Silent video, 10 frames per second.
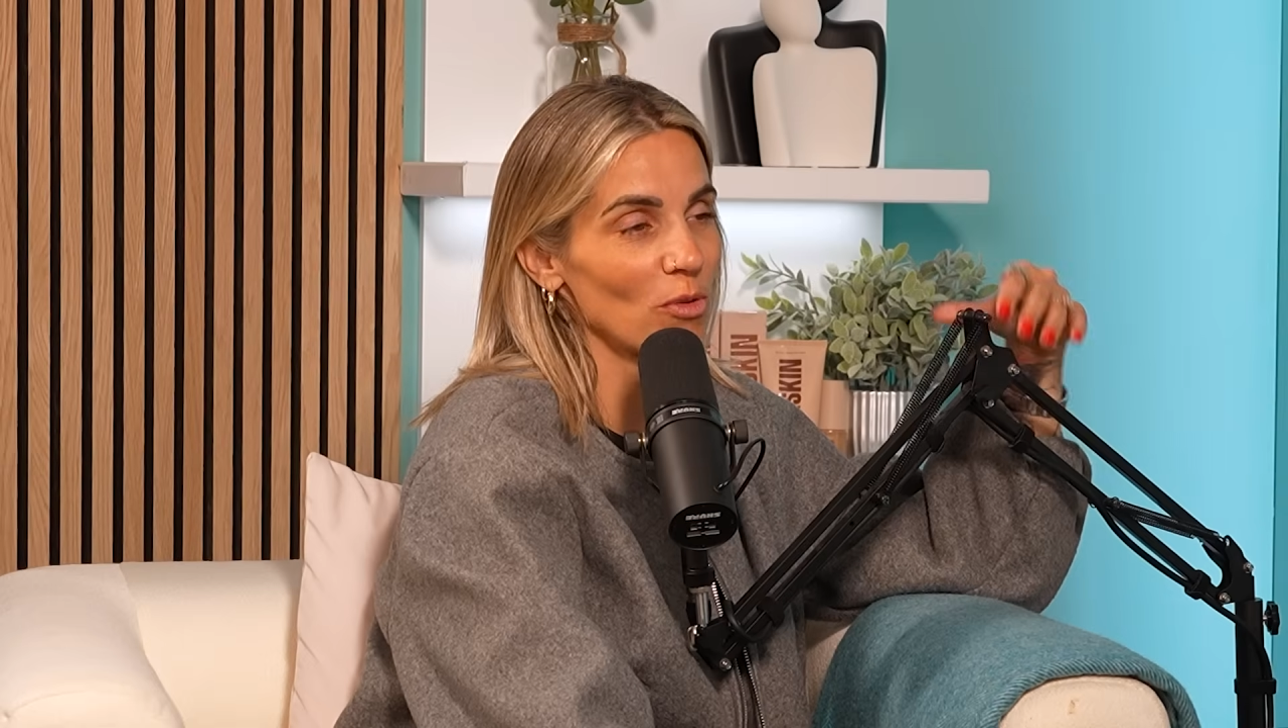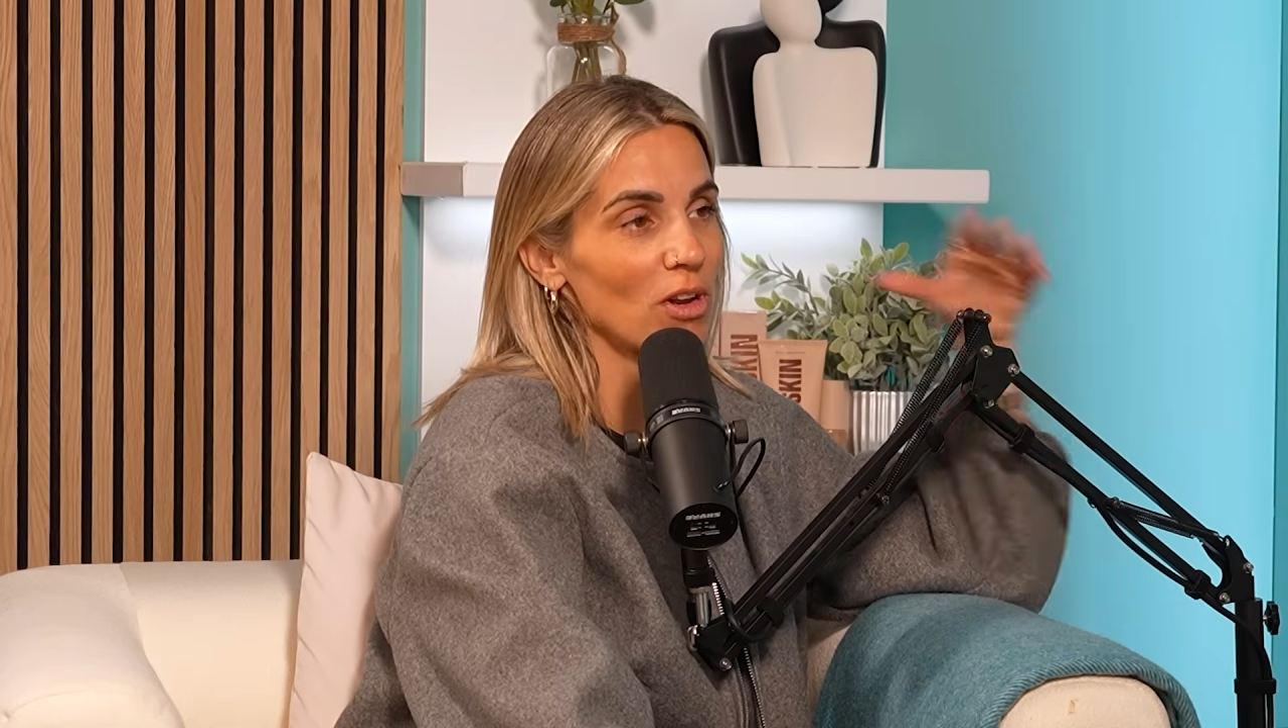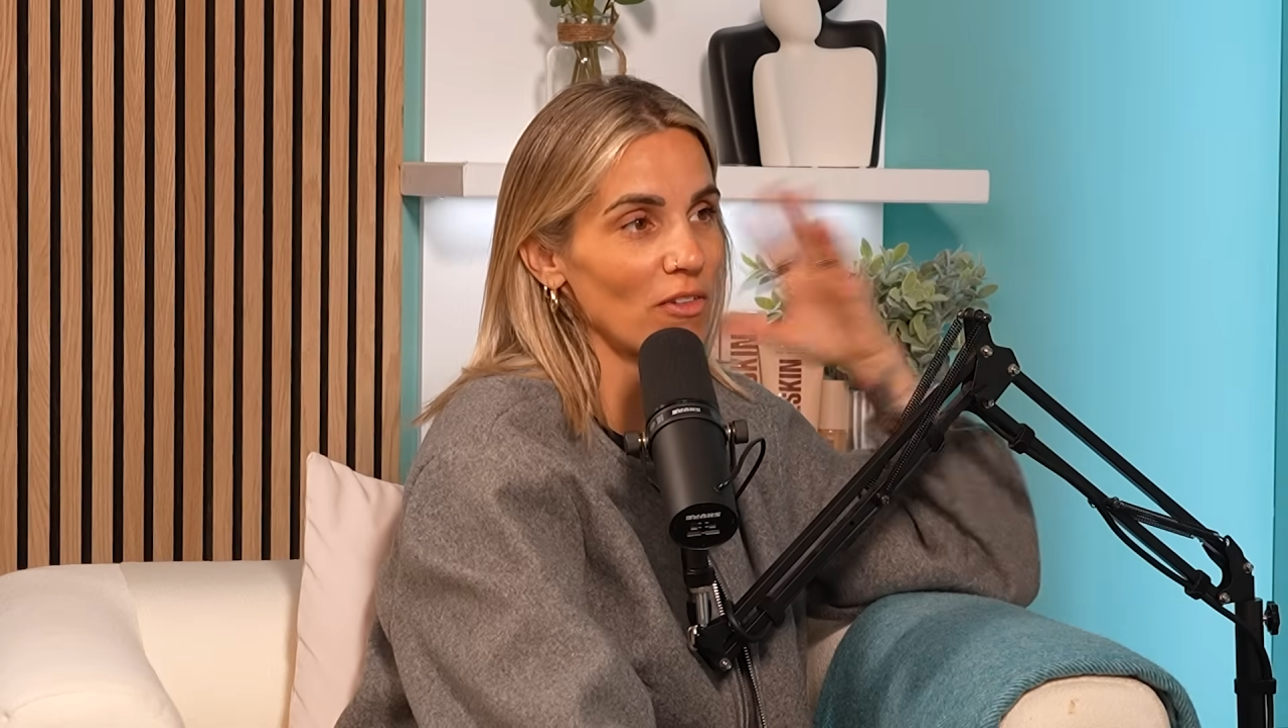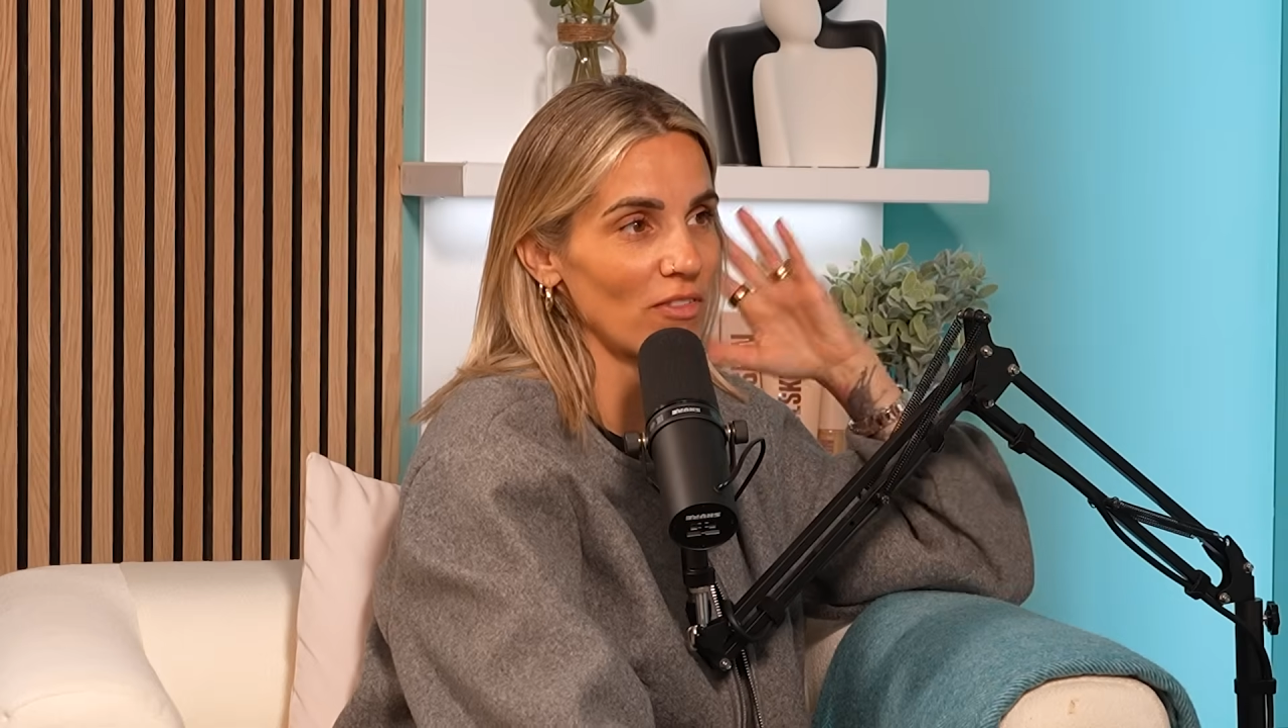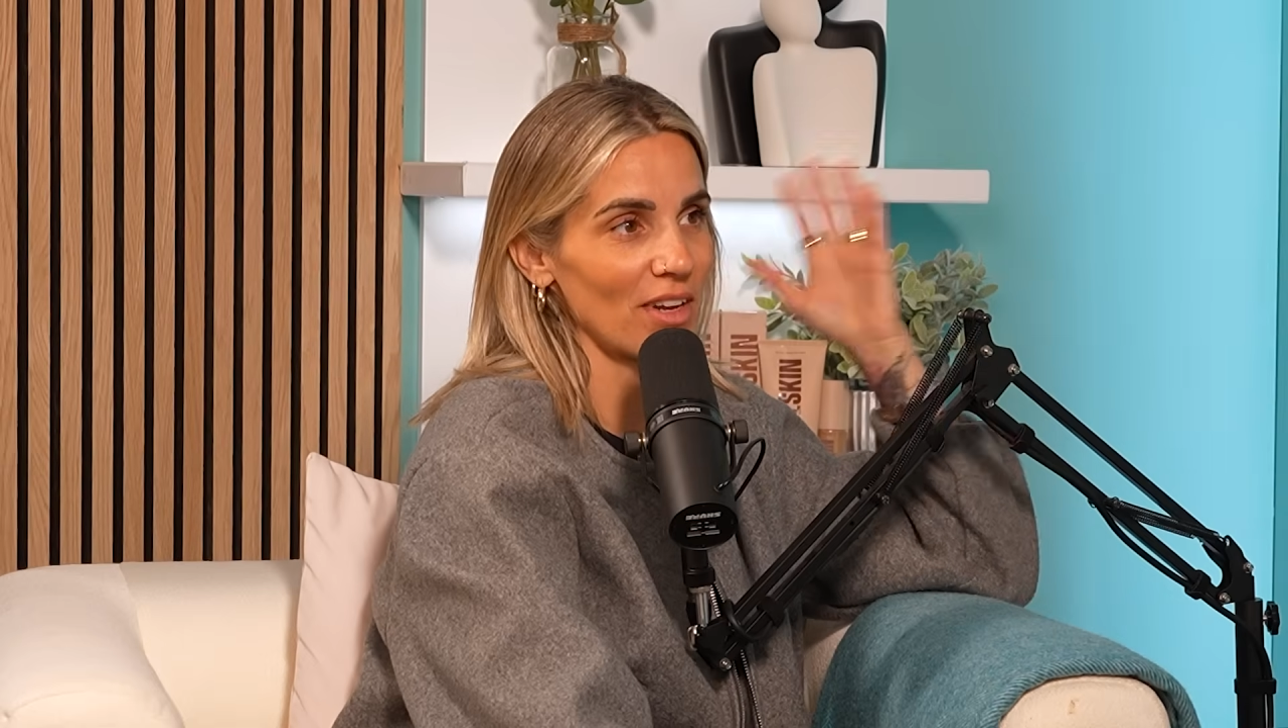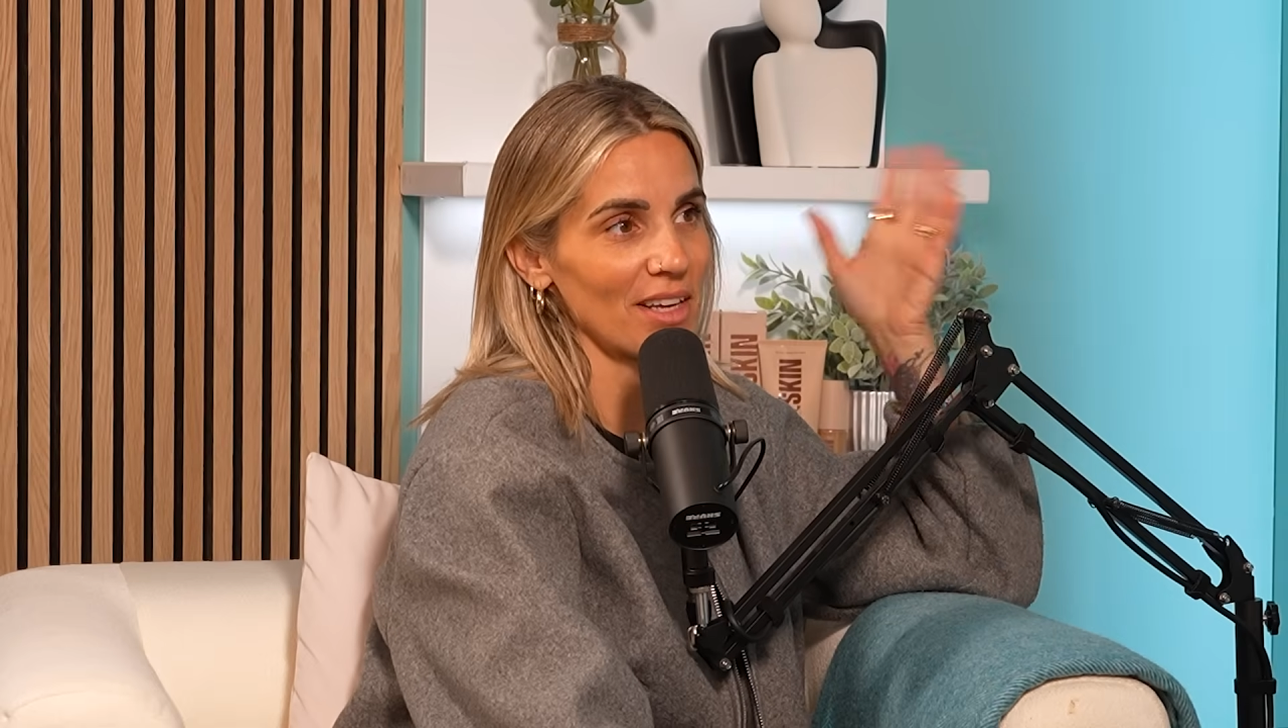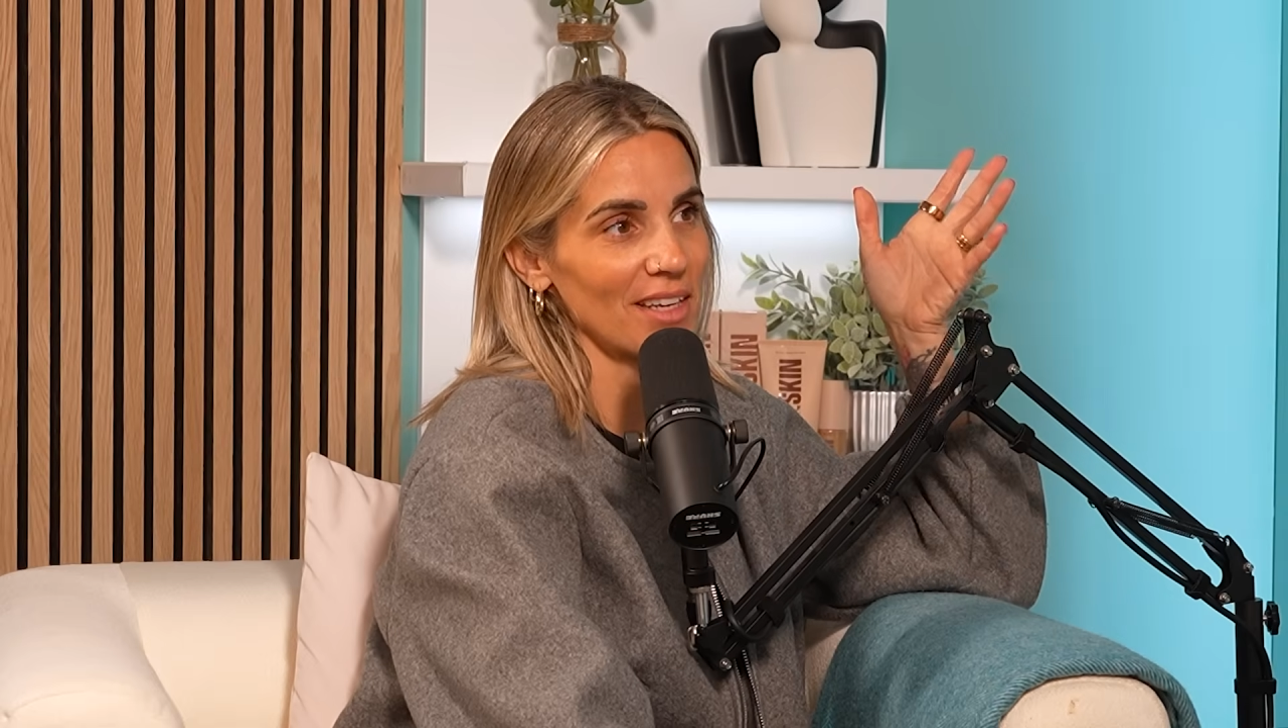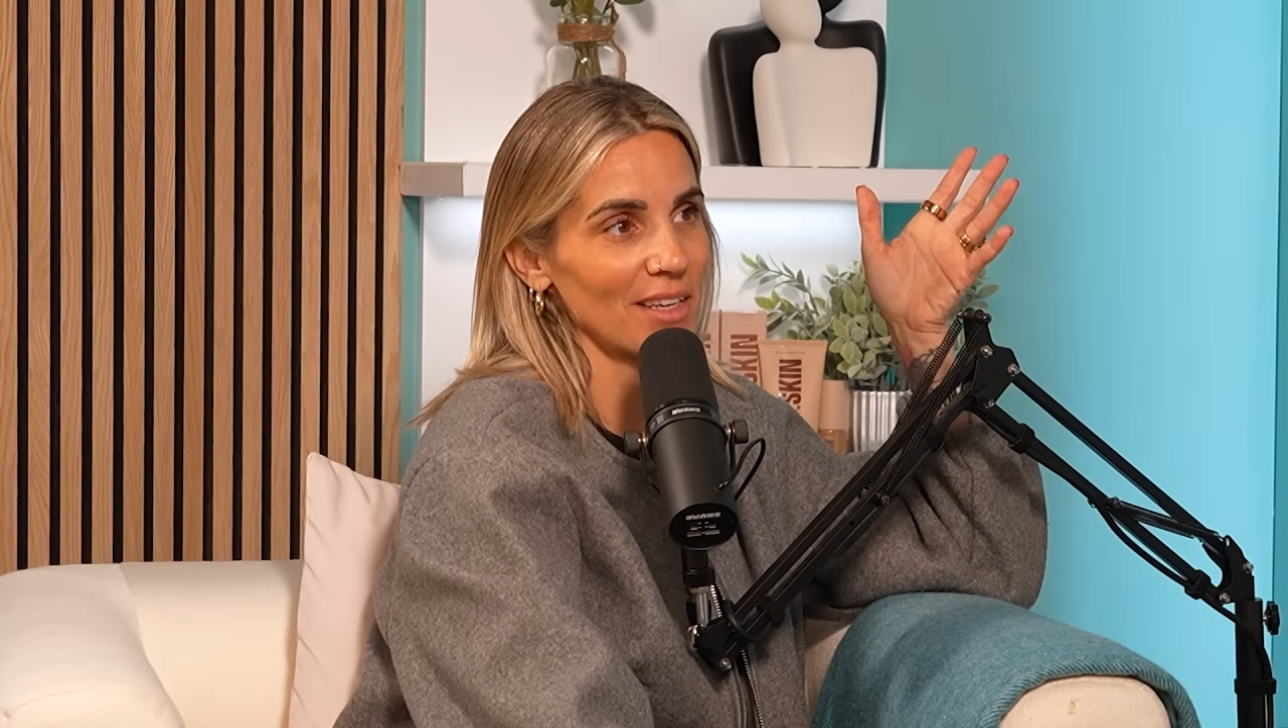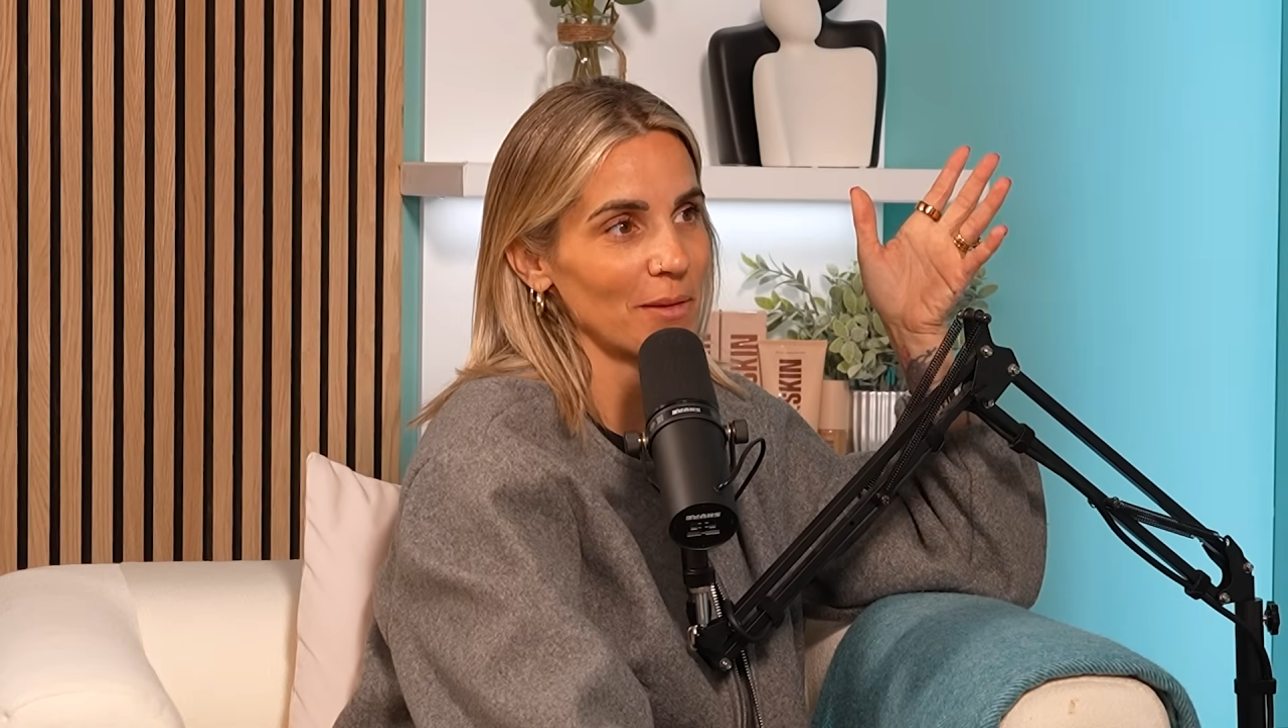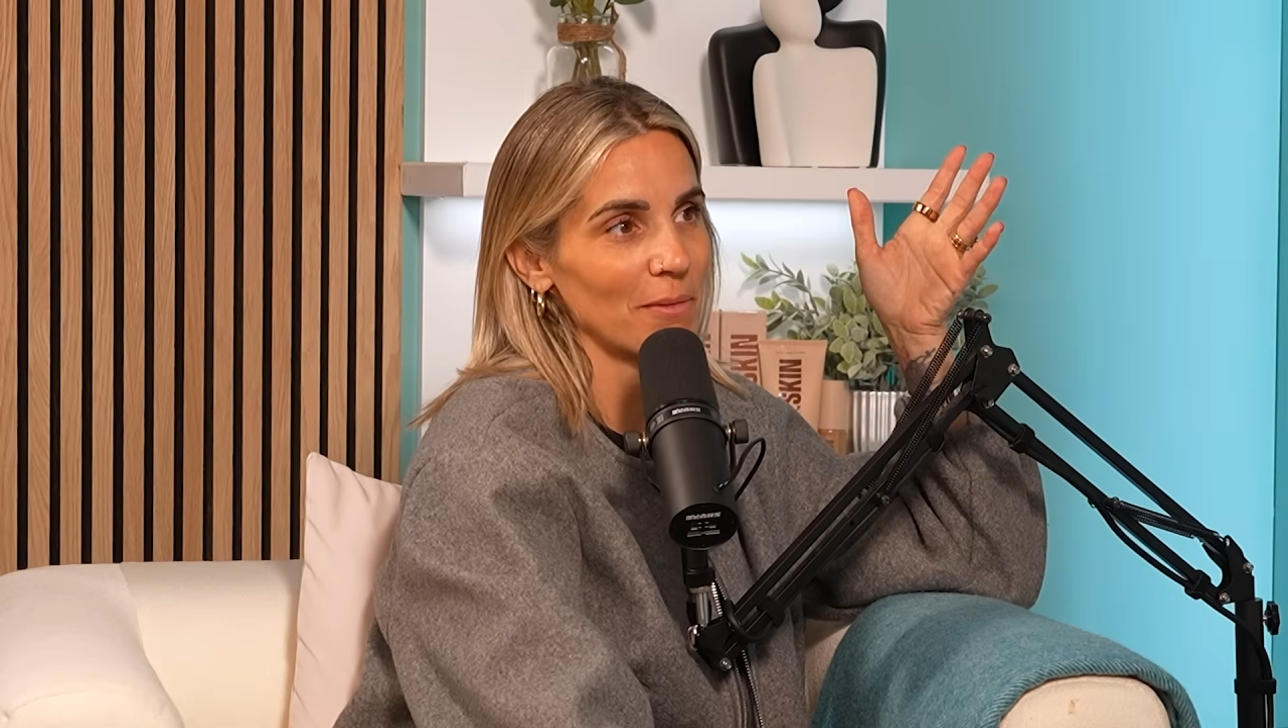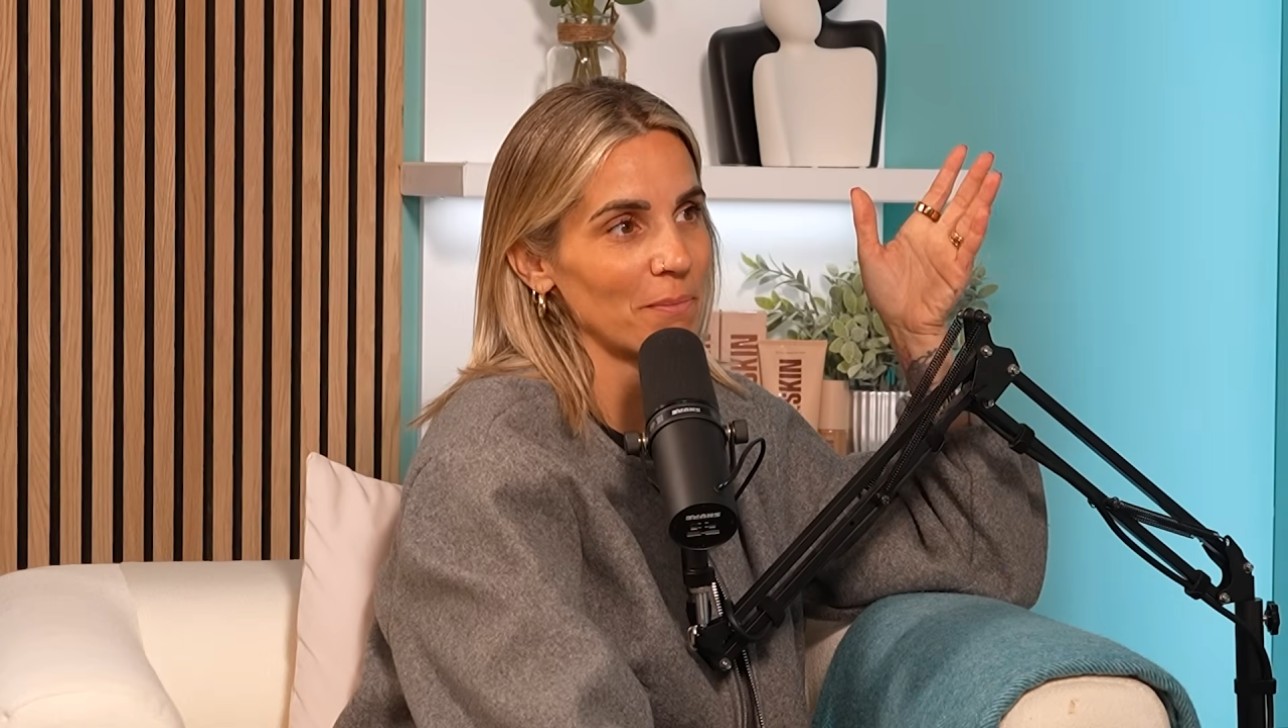lovely.